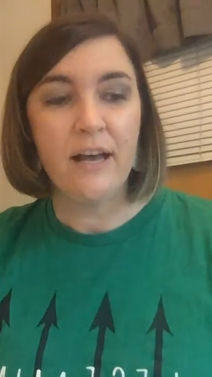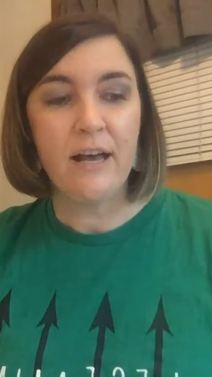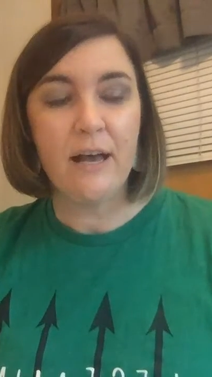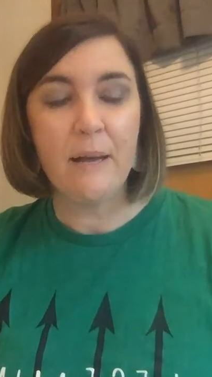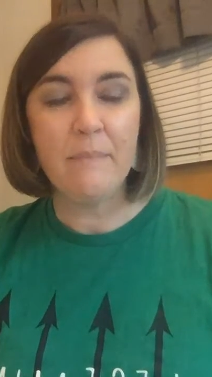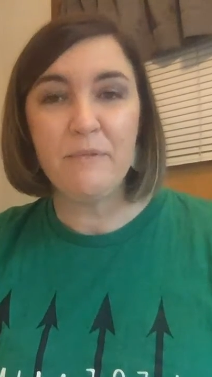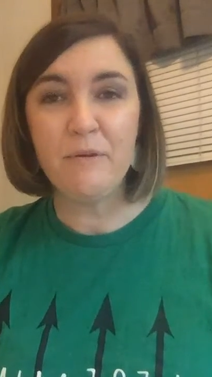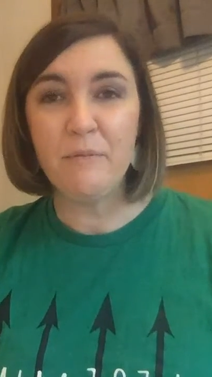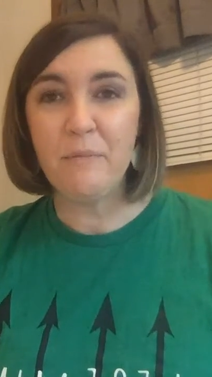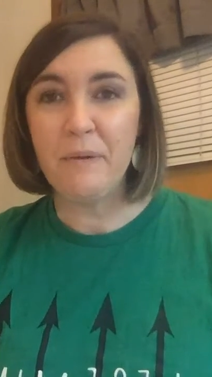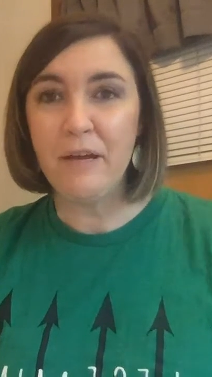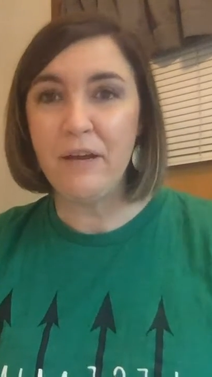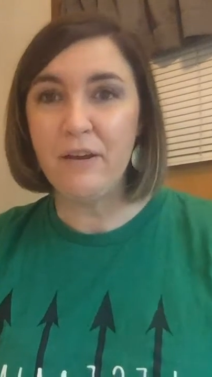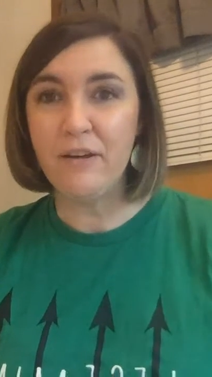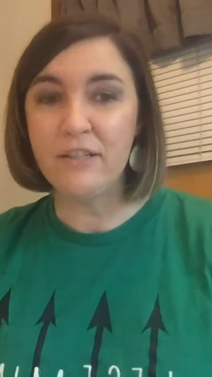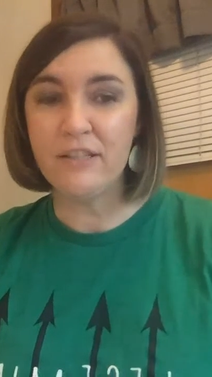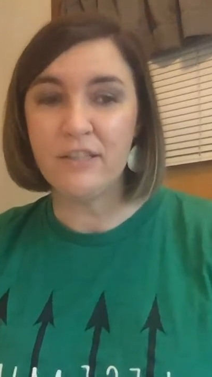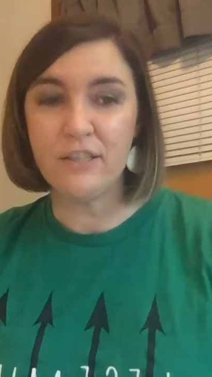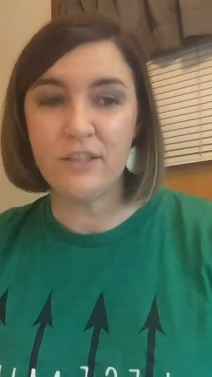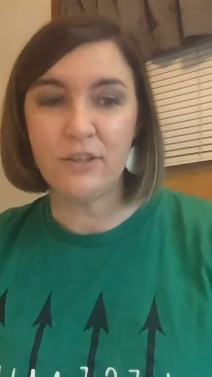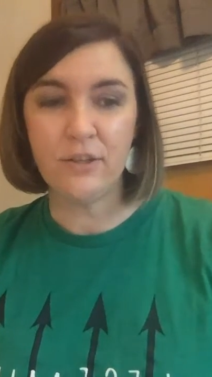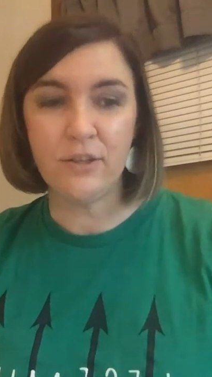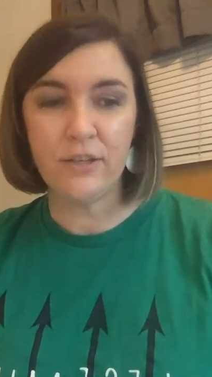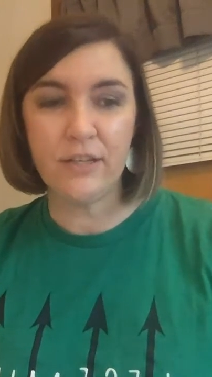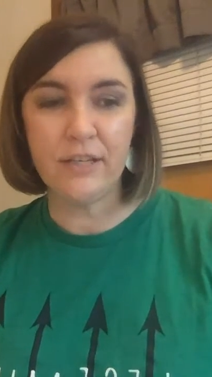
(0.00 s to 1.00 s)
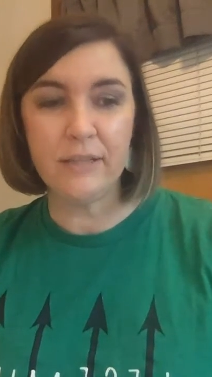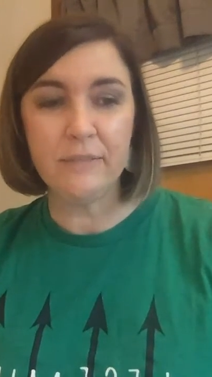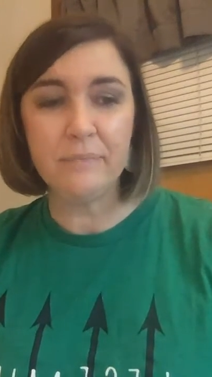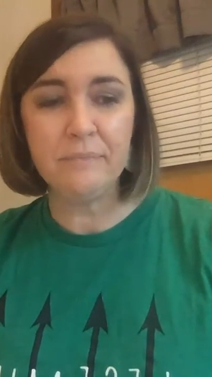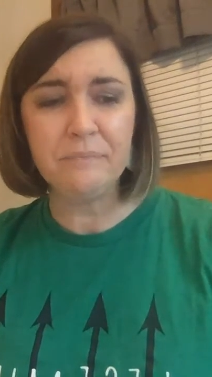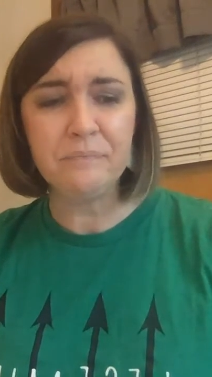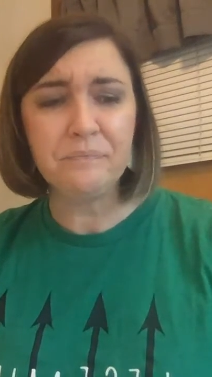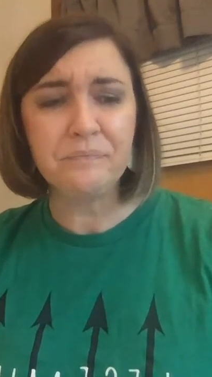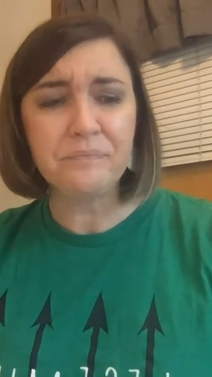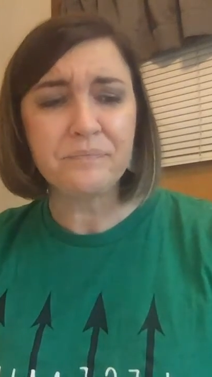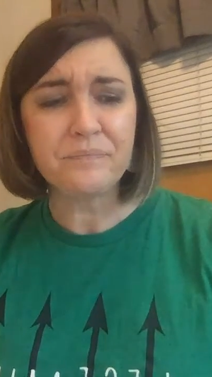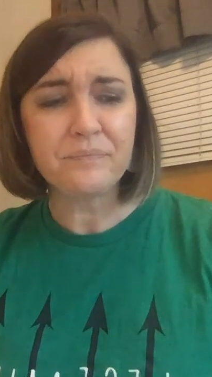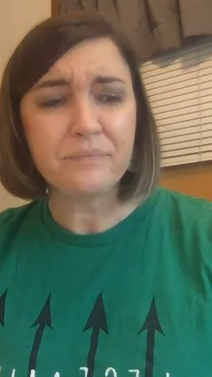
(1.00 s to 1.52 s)
your parents could
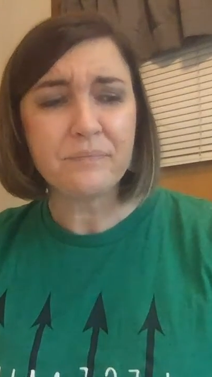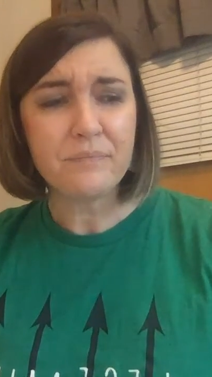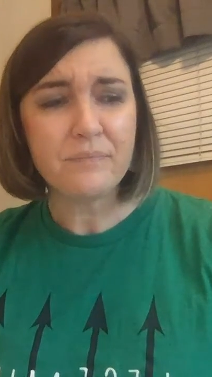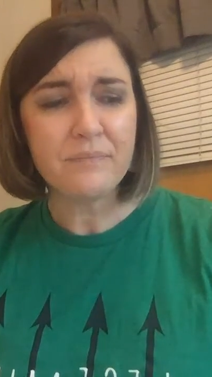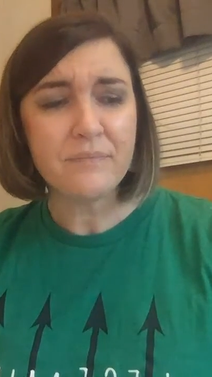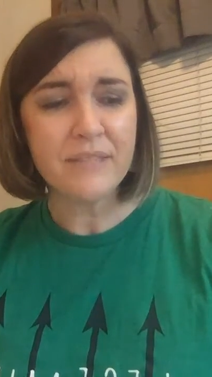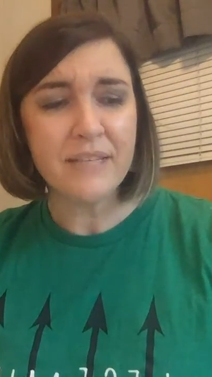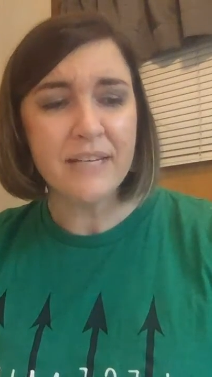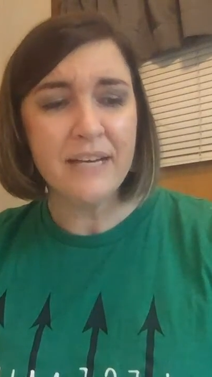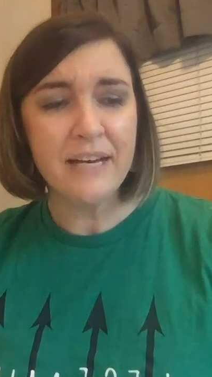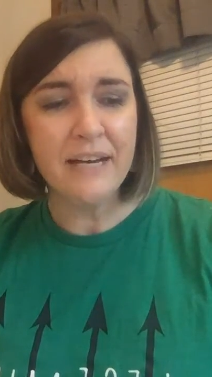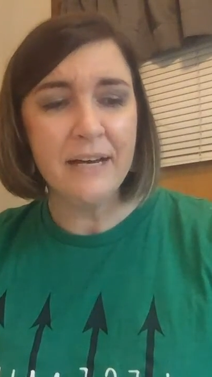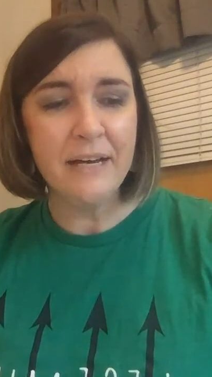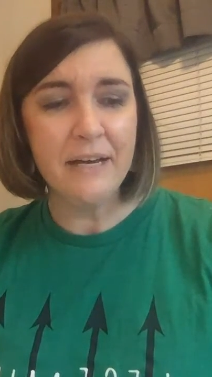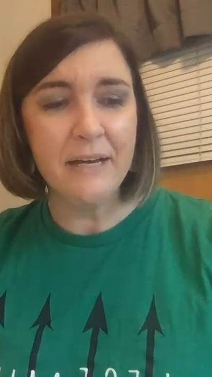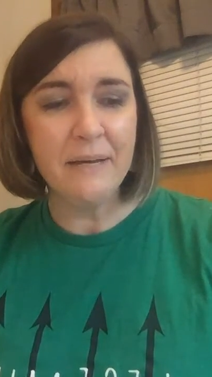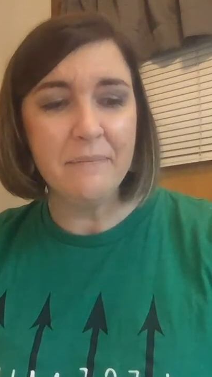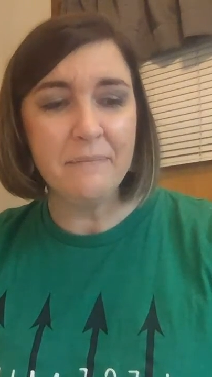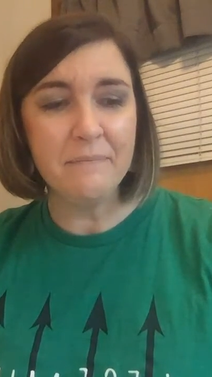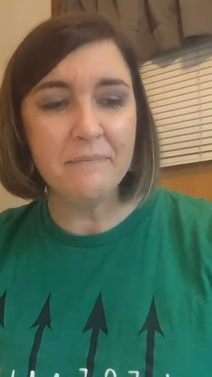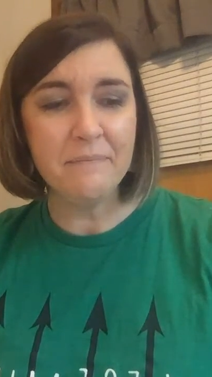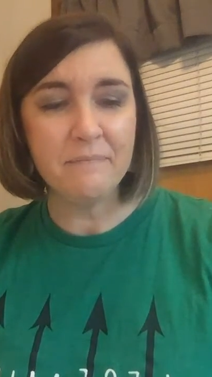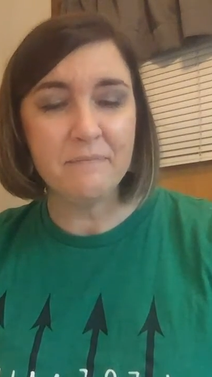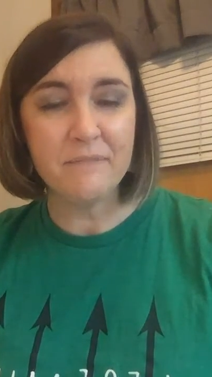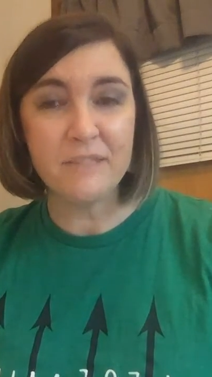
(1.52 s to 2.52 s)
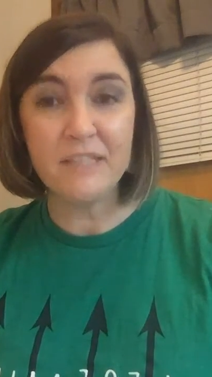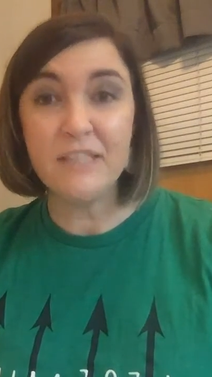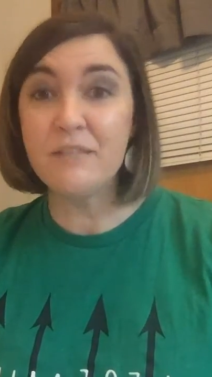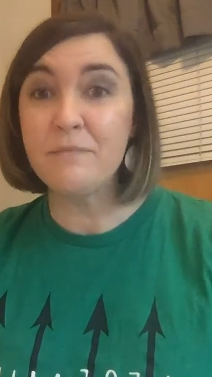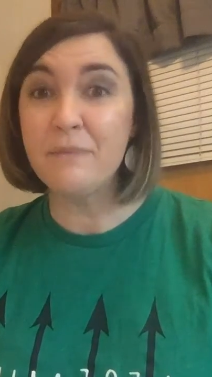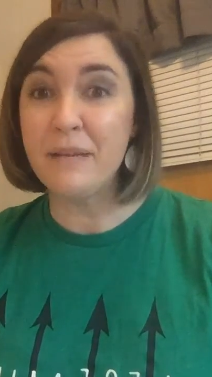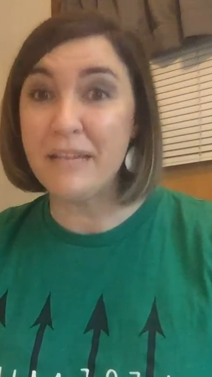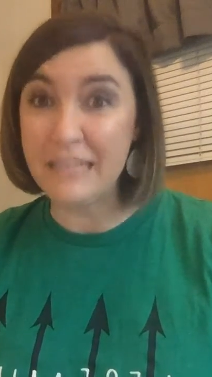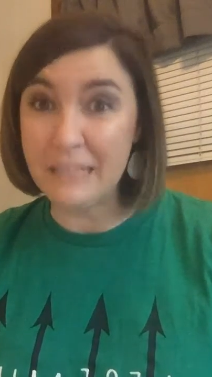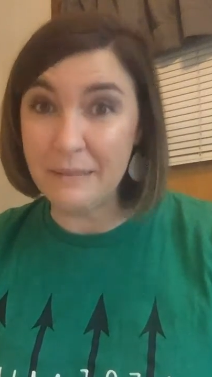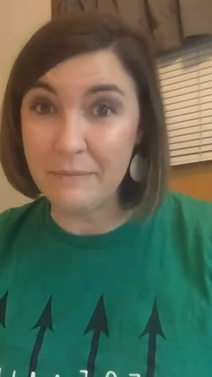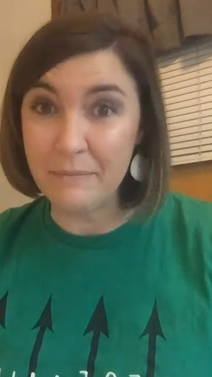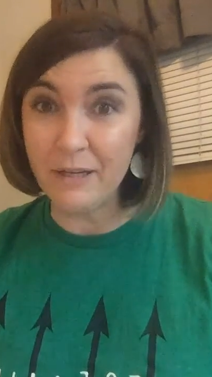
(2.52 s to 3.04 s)
send it to my
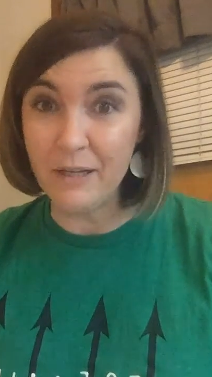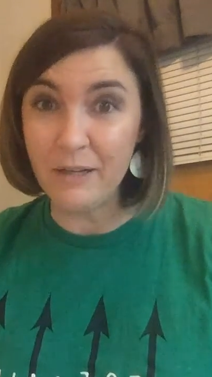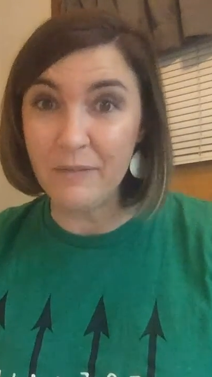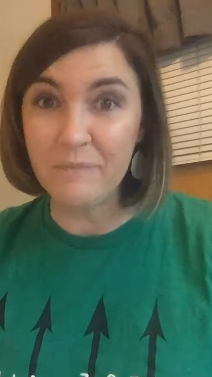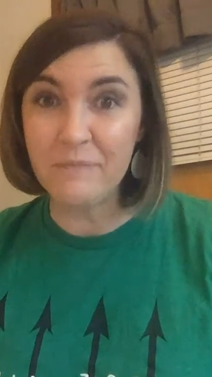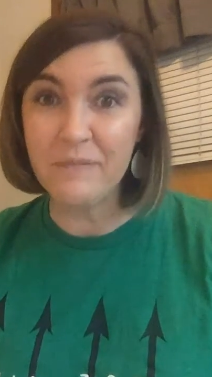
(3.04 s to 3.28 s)
email.